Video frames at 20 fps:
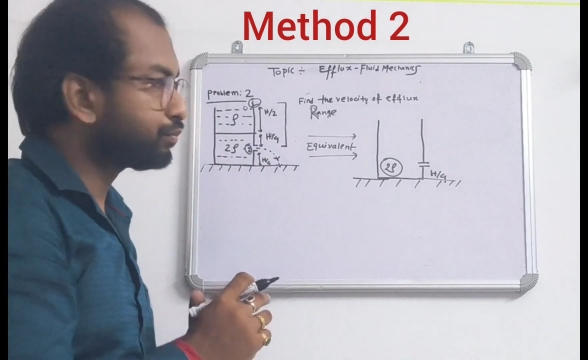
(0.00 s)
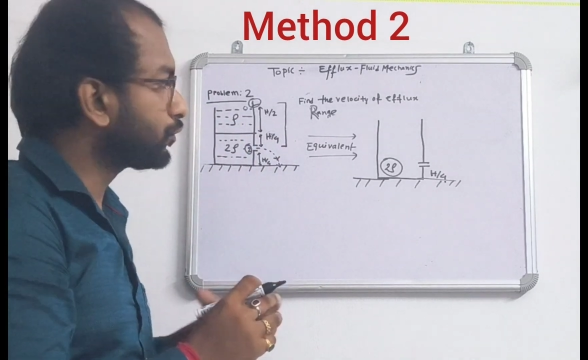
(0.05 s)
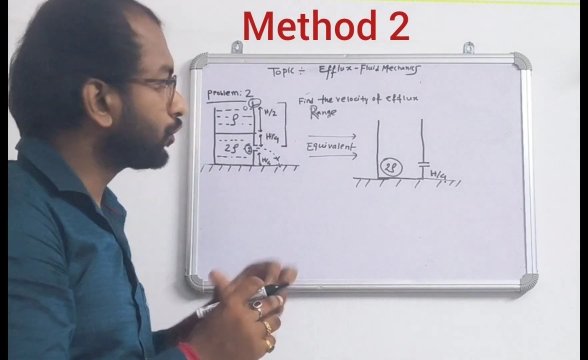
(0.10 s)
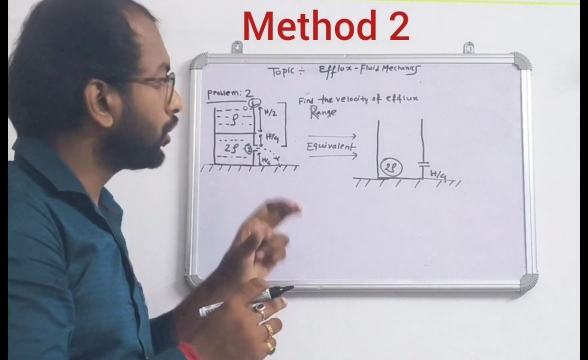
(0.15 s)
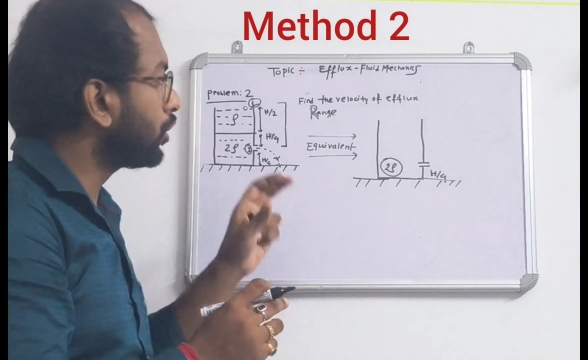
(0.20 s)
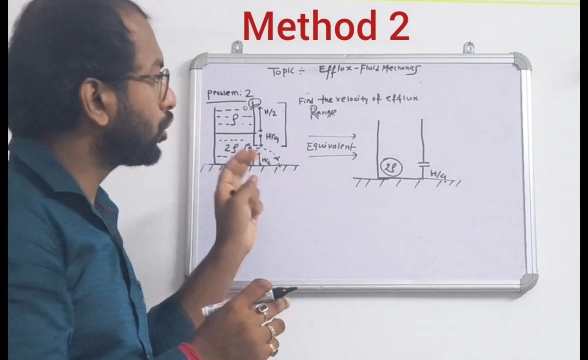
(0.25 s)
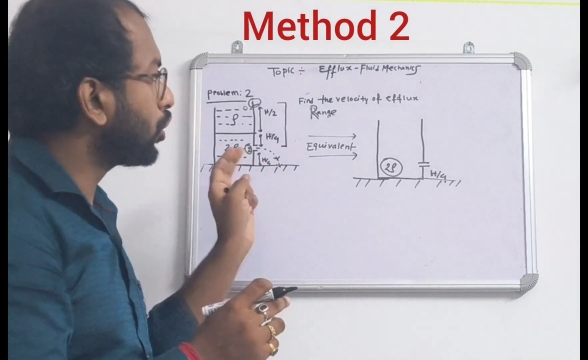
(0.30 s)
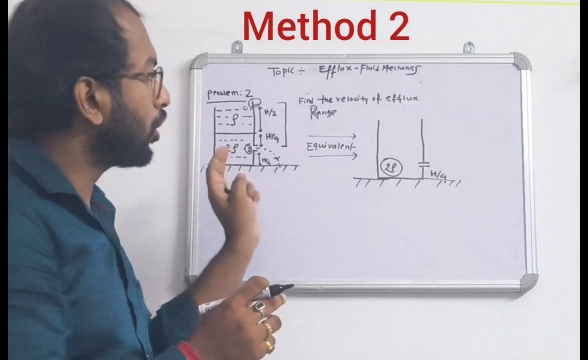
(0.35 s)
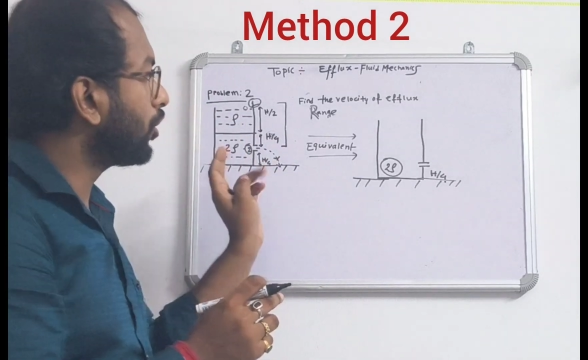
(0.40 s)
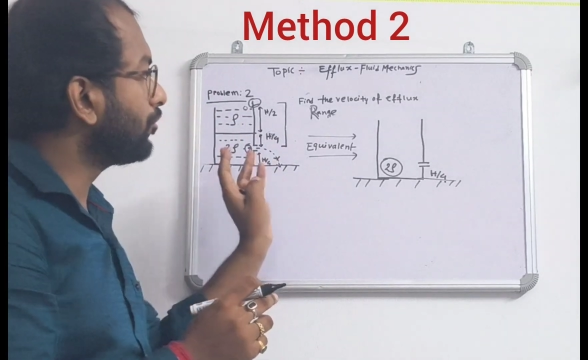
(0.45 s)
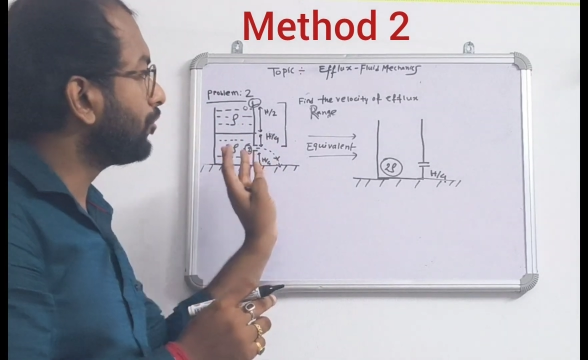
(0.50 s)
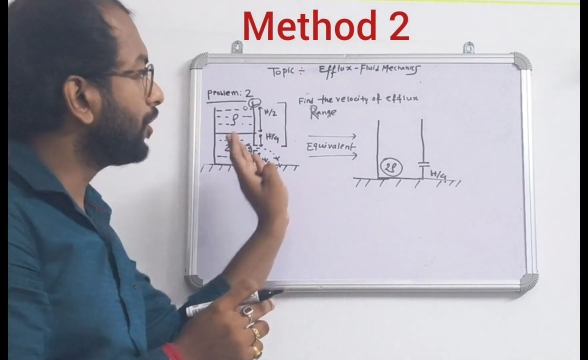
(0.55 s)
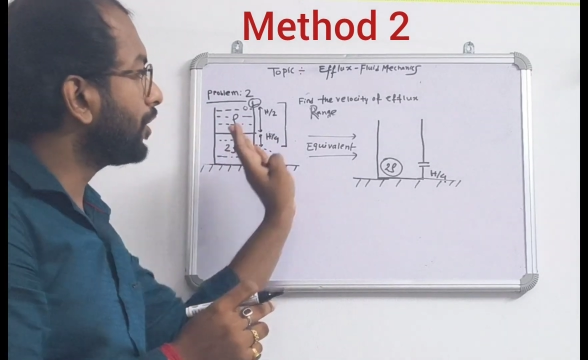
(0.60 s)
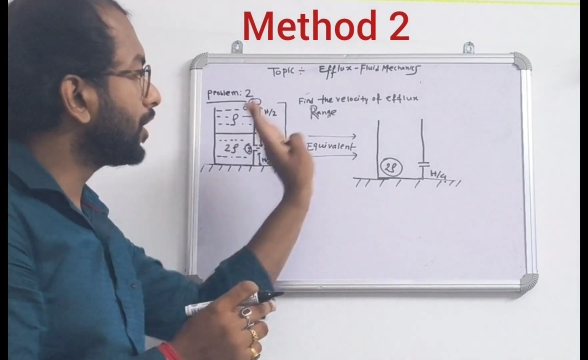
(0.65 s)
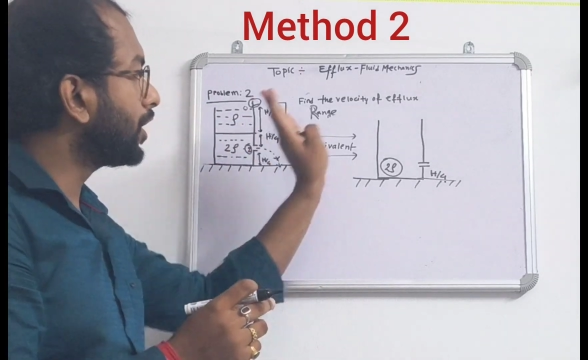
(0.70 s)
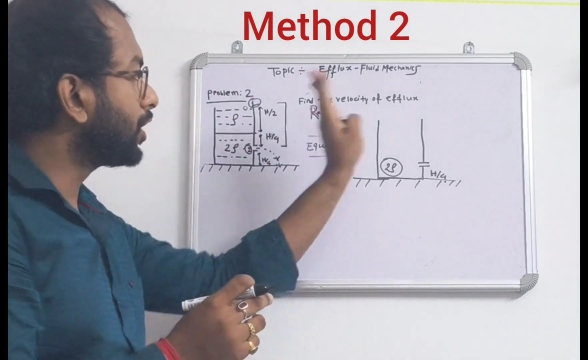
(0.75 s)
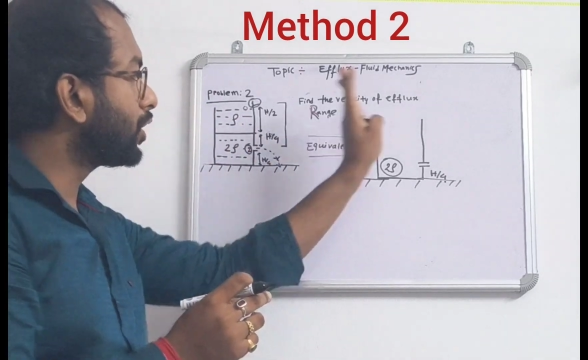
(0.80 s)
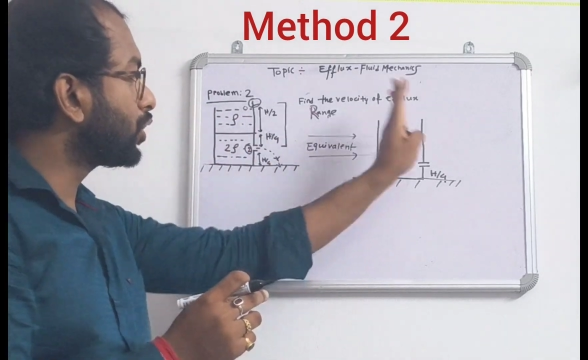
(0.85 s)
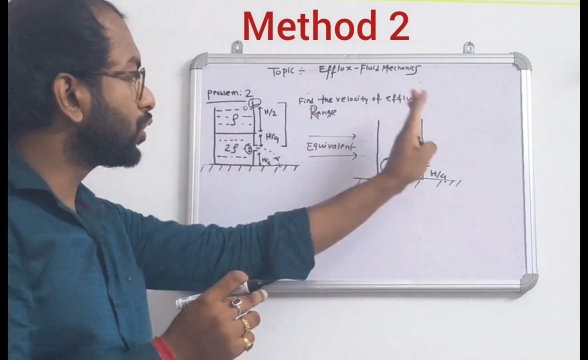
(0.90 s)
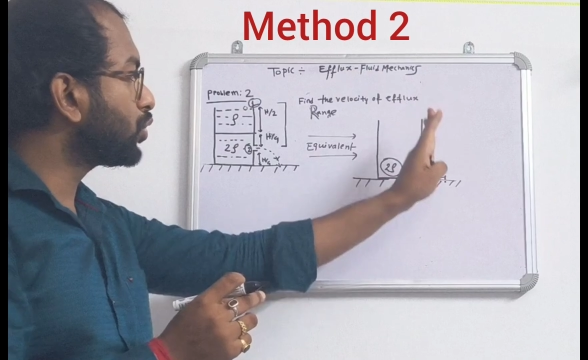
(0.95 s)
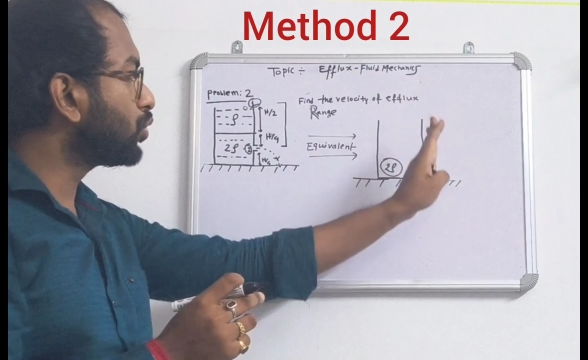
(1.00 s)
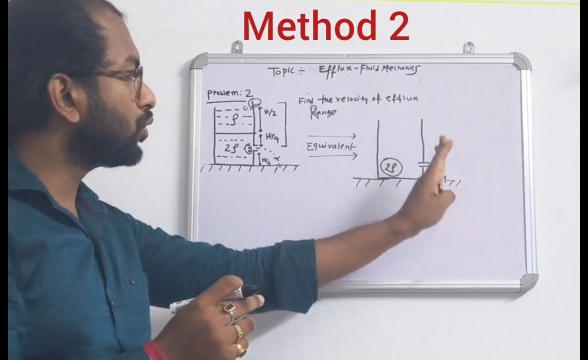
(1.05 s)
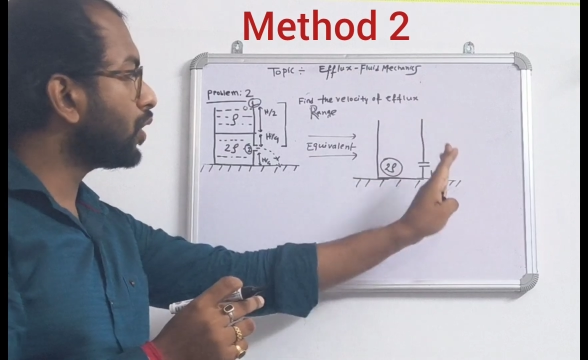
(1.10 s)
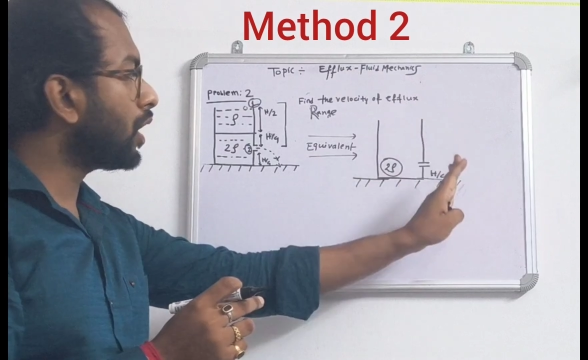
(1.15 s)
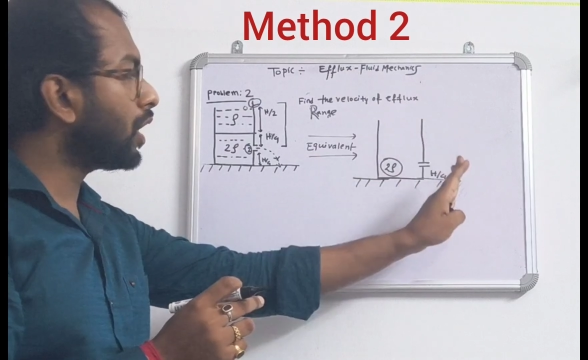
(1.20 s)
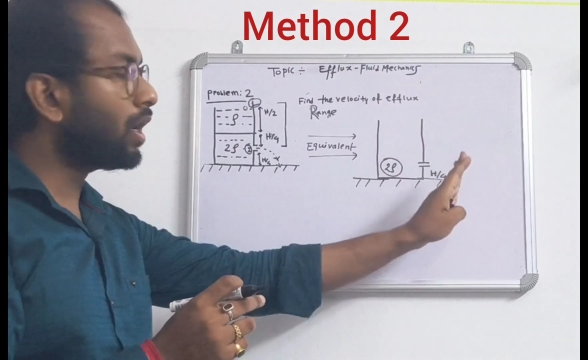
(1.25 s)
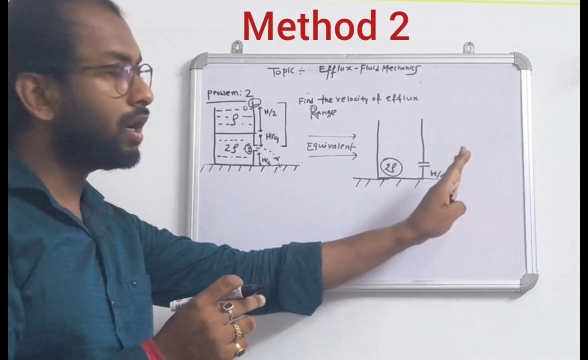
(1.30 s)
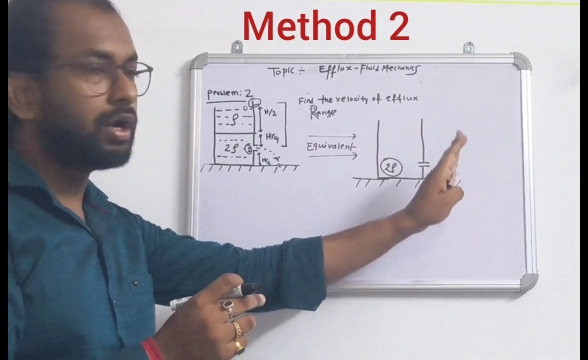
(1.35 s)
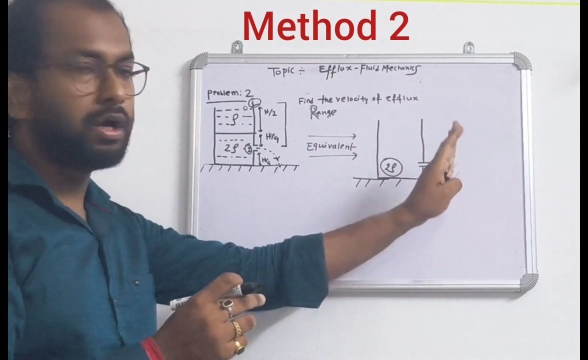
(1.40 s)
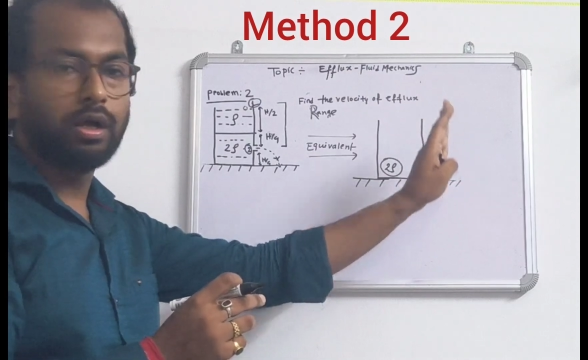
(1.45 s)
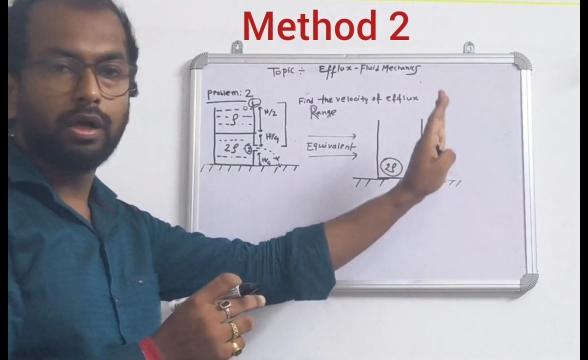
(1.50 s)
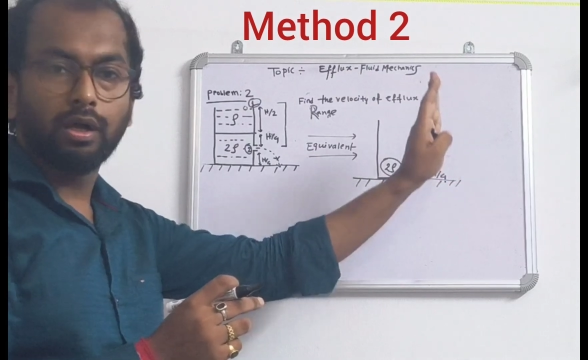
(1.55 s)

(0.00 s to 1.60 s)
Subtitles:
We'll convert it to a